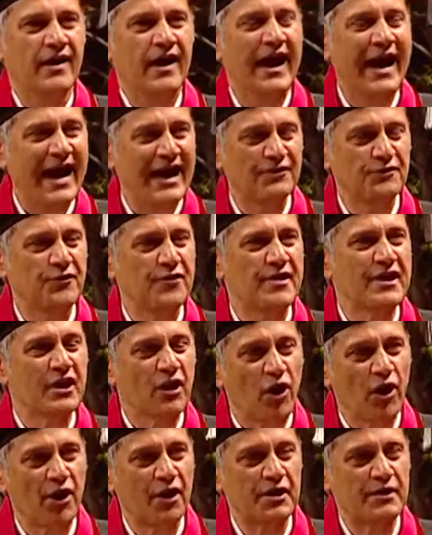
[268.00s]
I had to think
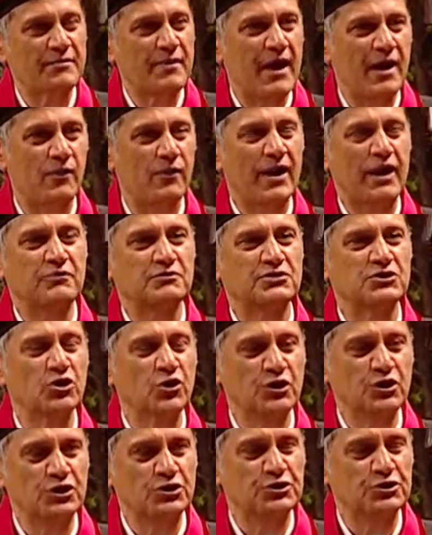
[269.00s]
hard about what I was
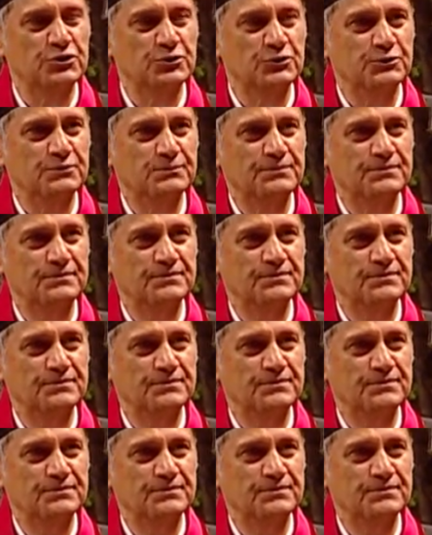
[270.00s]
going to do.